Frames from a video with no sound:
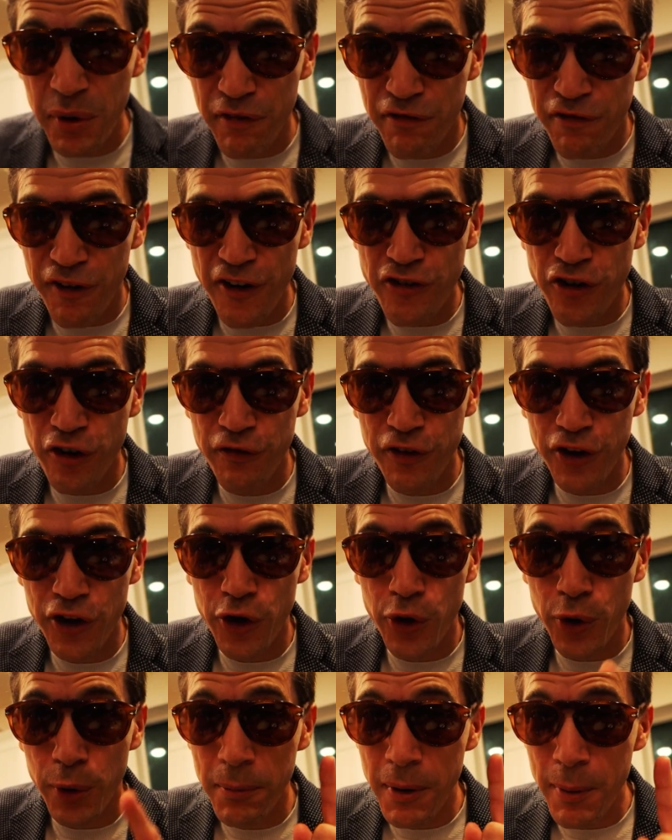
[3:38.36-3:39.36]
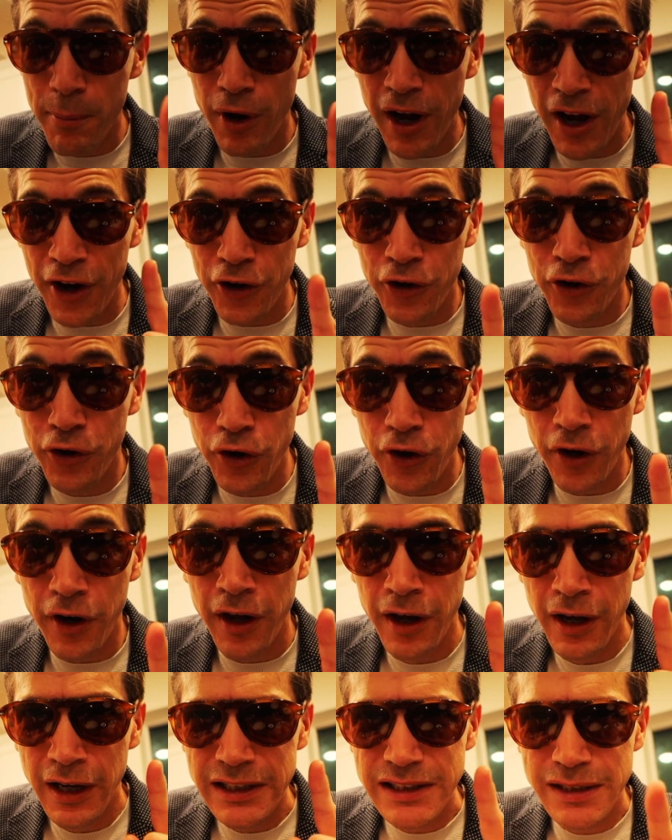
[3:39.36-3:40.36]
a refresher video to remember how to cook
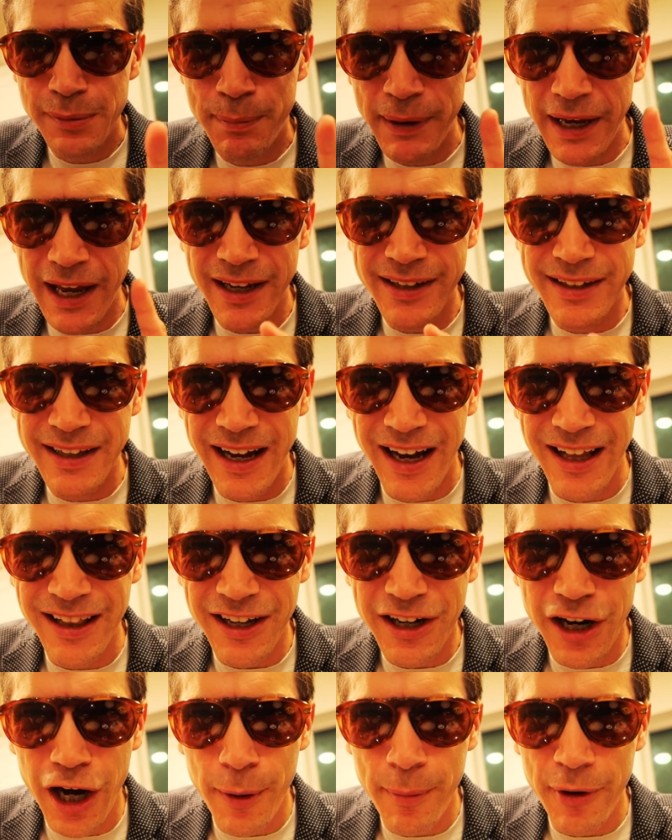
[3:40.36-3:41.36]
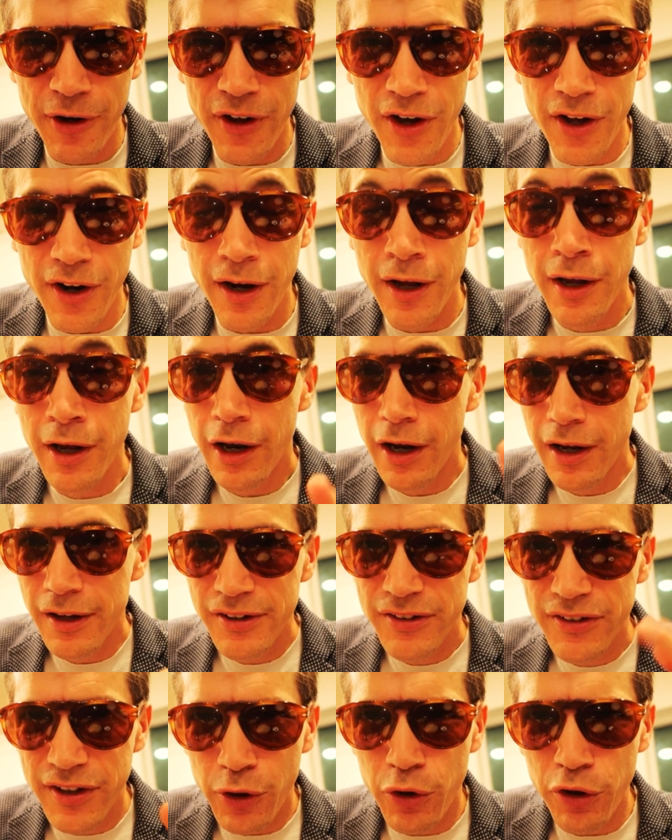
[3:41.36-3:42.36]
spaghetti alla carbonara.
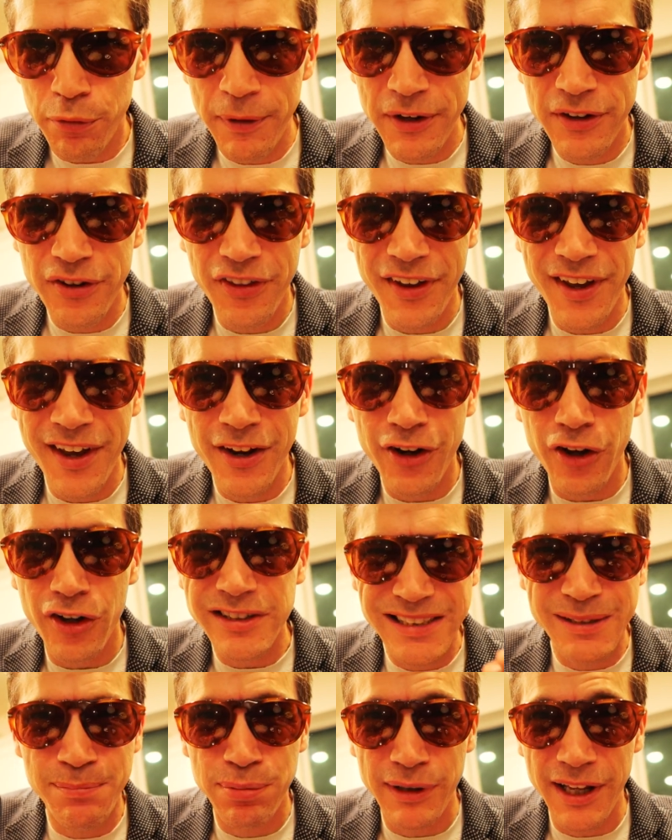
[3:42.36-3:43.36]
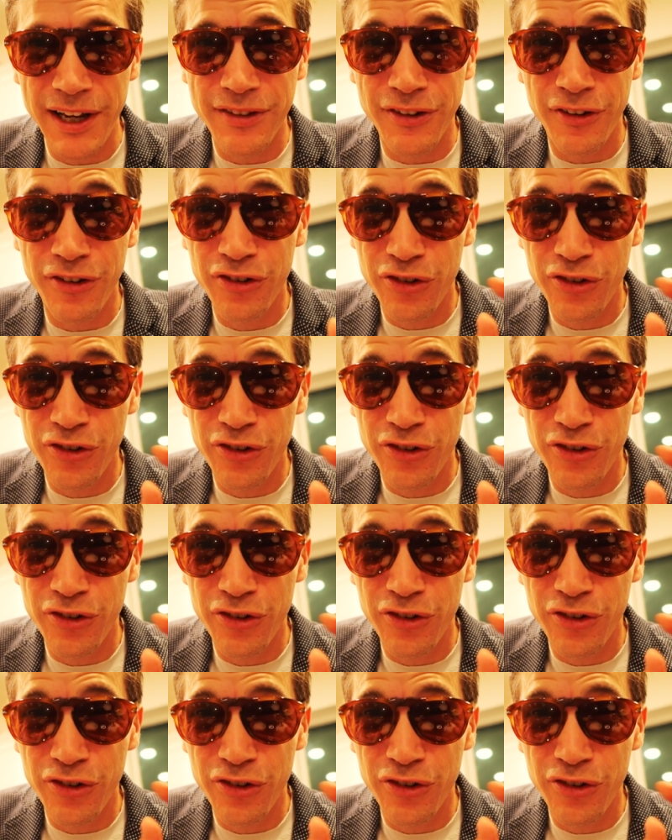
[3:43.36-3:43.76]
Stick with me to the end, I'll explain the